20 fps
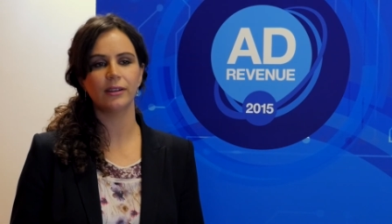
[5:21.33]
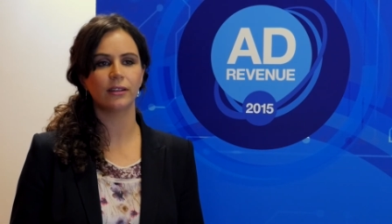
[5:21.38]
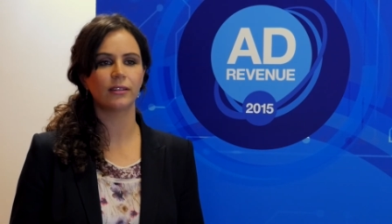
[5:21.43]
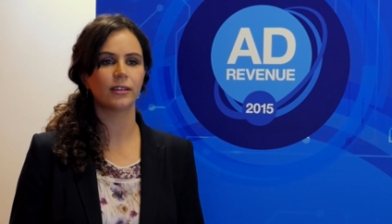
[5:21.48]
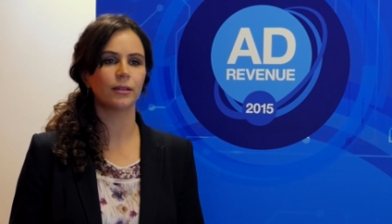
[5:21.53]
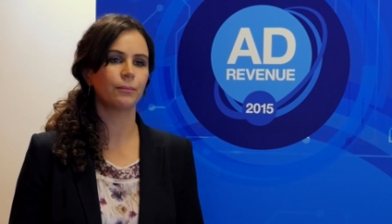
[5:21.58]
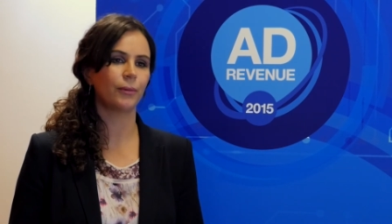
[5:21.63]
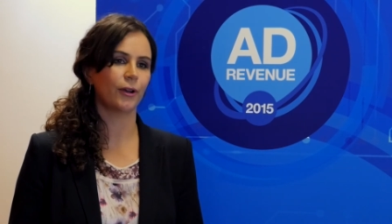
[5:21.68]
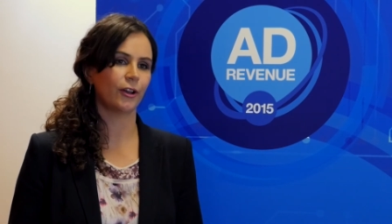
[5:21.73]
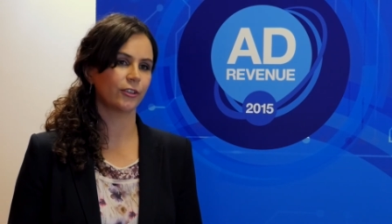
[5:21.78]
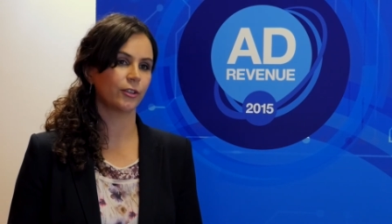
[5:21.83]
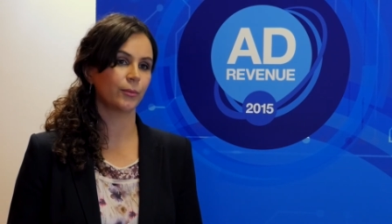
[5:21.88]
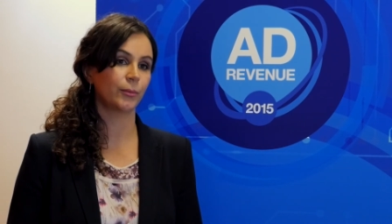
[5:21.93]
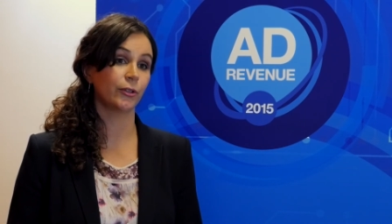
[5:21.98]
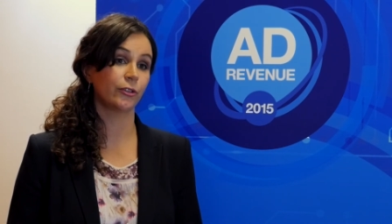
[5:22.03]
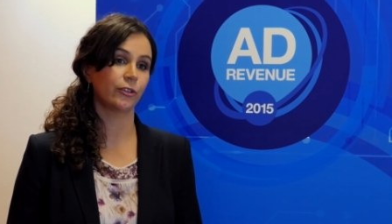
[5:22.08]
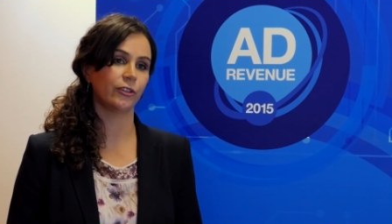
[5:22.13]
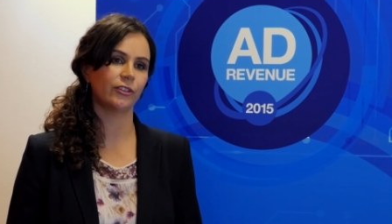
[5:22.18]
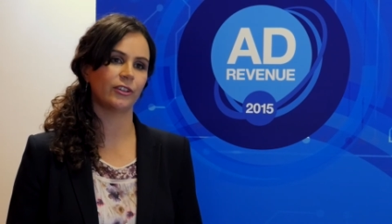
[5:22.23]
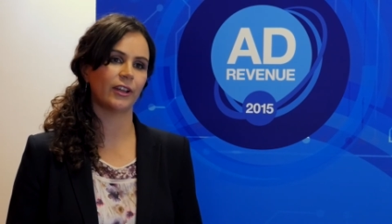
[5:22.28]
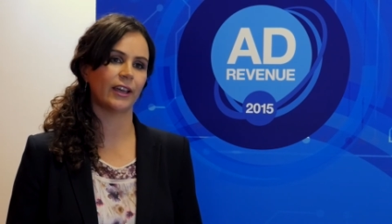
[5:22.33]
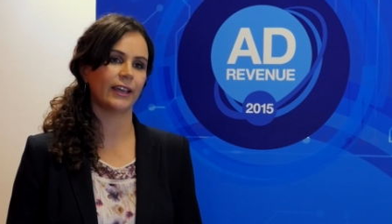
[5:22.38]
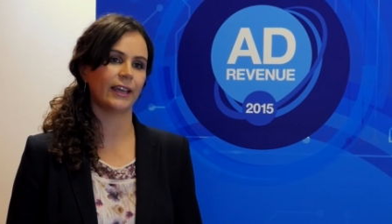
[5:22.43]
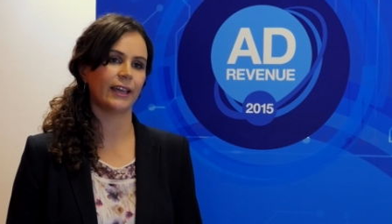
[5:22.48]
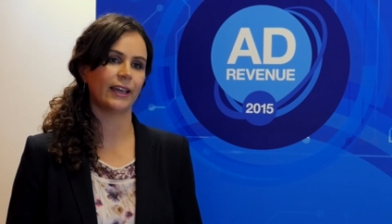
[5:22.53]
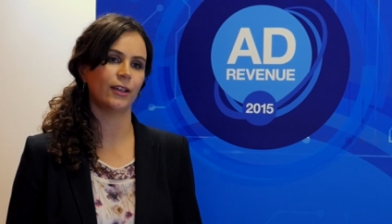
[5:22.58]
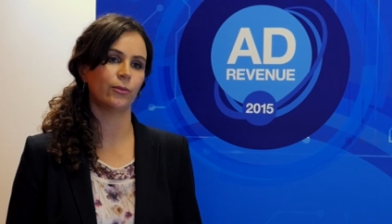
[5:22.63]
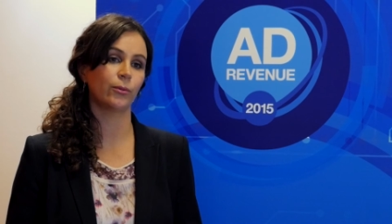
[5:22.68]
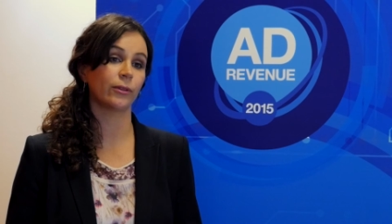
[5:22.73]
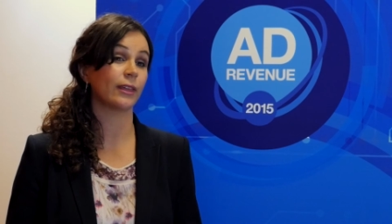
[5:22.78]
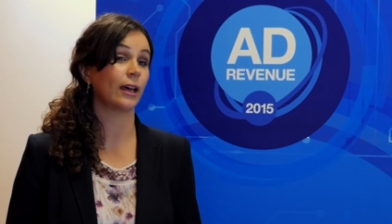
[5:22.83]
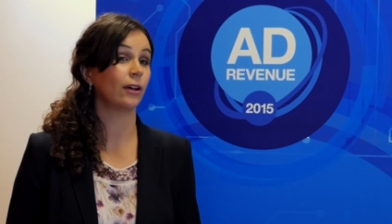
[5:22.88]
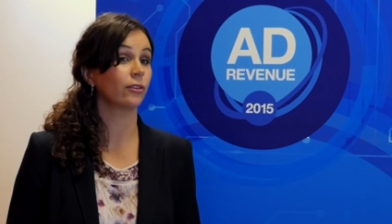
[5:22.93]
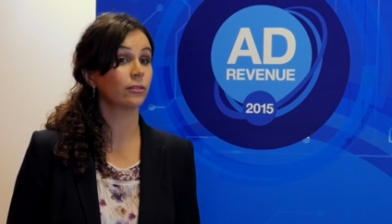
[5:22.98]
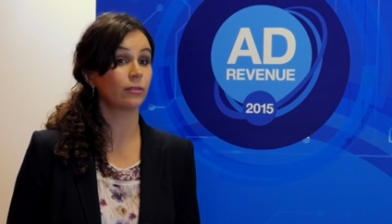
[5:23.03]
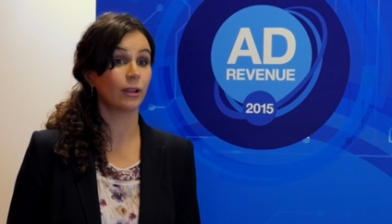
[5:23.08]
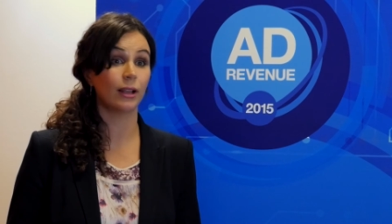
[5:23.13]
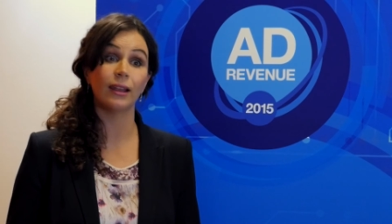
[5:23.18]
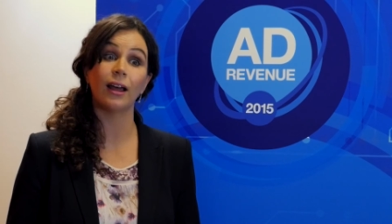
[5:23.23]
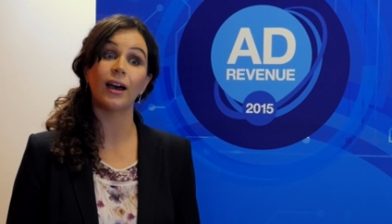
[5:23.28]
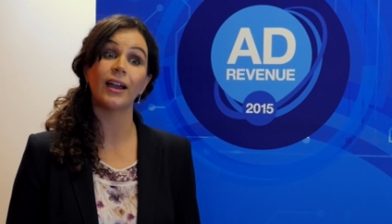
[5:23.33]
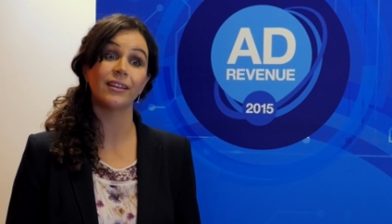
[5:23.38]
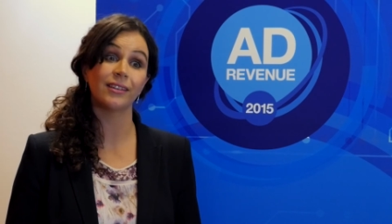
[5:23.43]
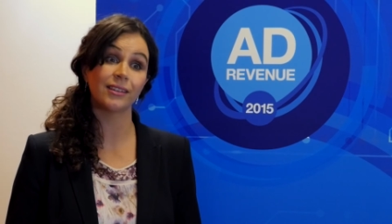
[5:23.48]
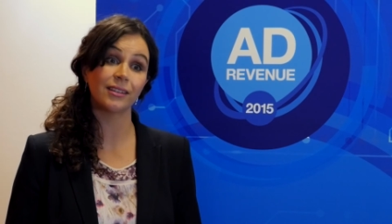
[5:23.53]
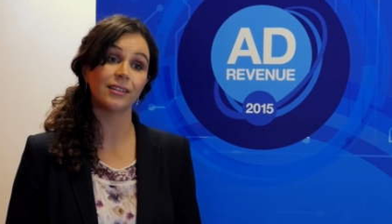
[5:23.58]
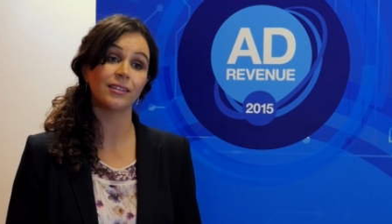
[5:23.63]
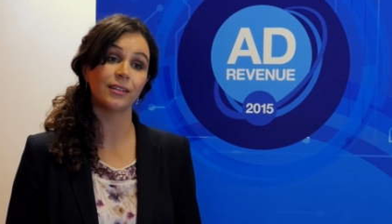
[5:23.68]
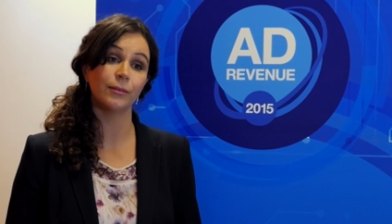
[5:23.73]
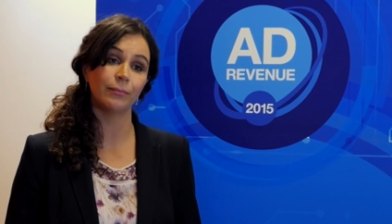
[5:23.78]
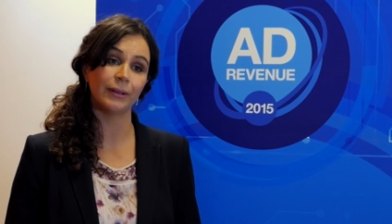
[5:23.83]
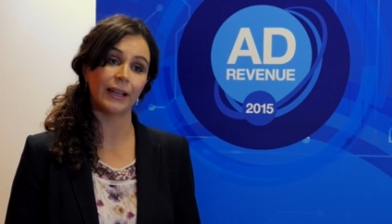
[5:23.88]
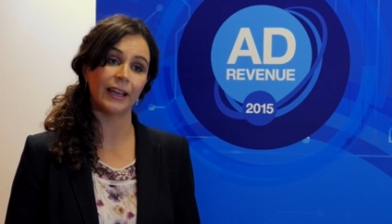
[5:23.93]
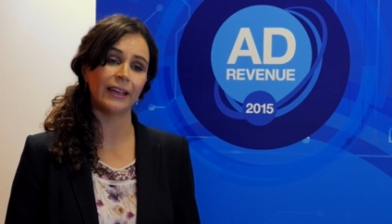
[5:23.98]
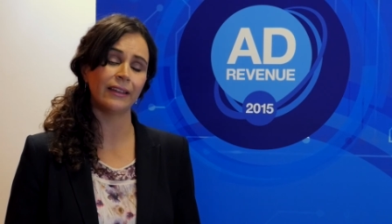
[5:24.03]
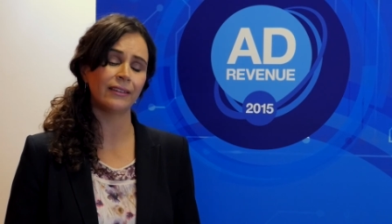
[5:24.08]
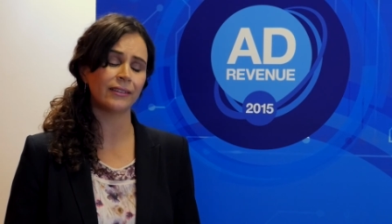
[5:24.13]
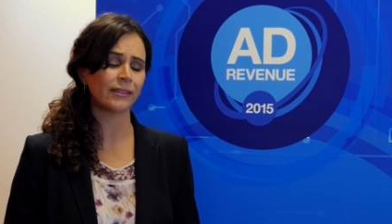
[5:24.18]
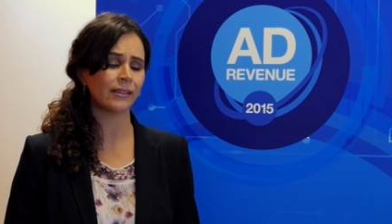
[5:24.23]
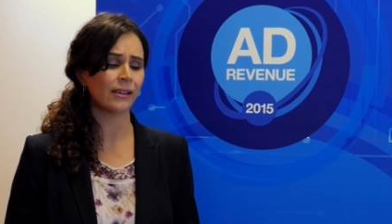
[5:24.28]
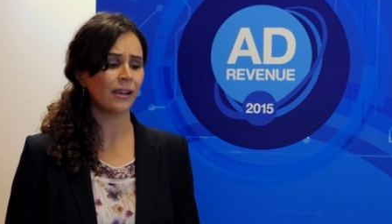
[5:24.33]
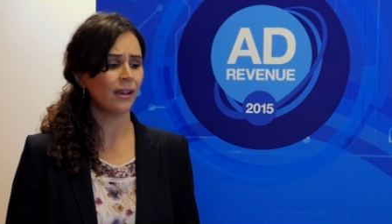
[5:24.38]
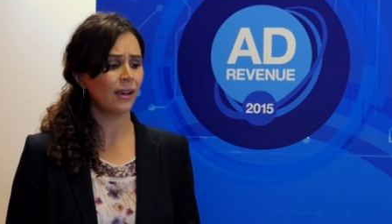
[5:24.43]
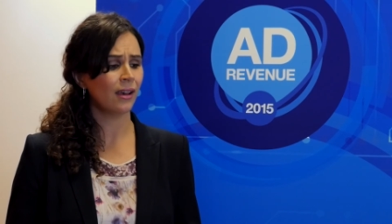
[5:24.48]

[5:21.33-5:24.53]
it's impossible to stay ahead without alliances in place.